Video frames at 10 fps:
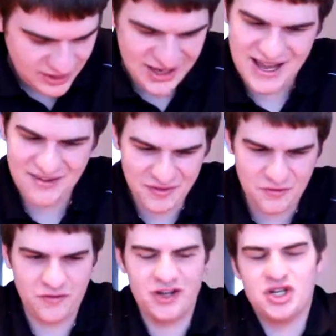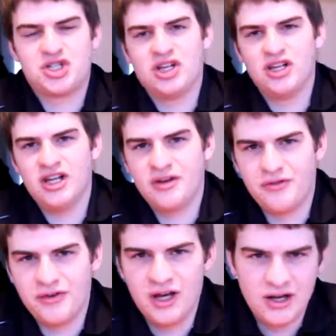I haven't finished a lot
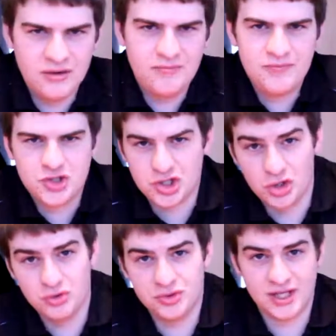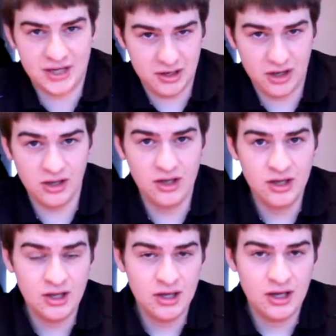of shows at all.
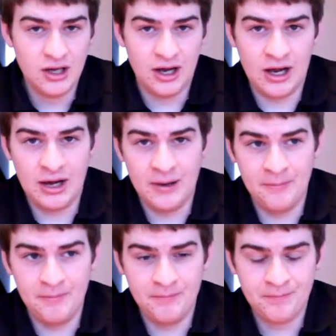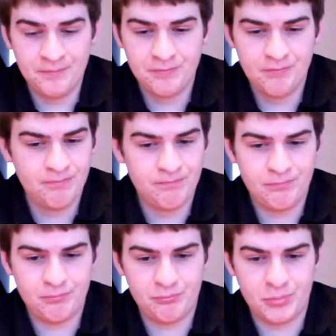But
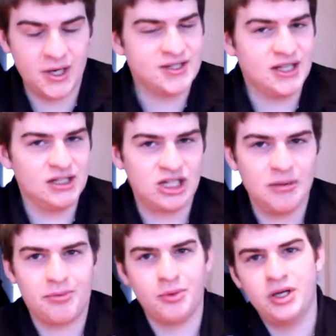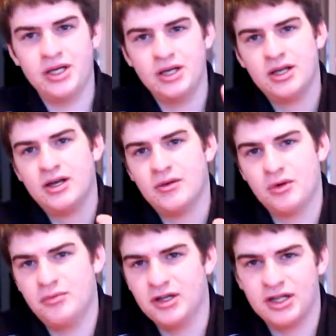I'd say top 3
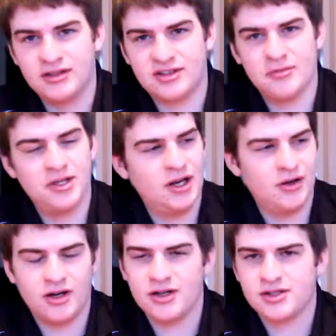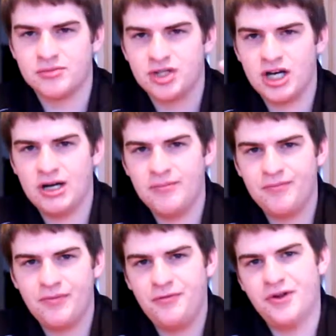would be like Tim and Eric Awesome
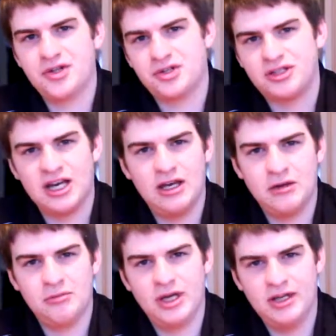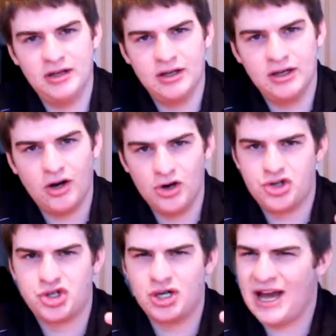Job, Adventure Time, and
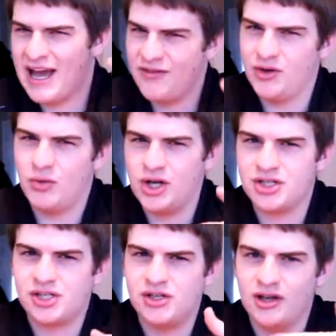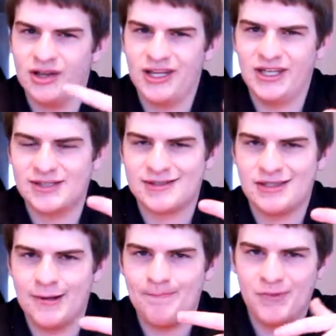Archer. I haven't watched the latest
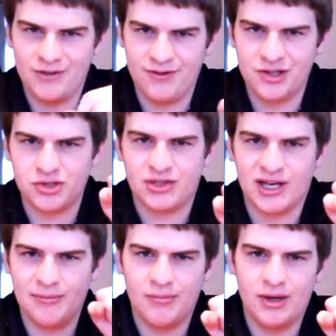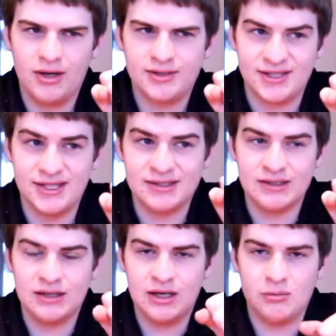Adventure Time season.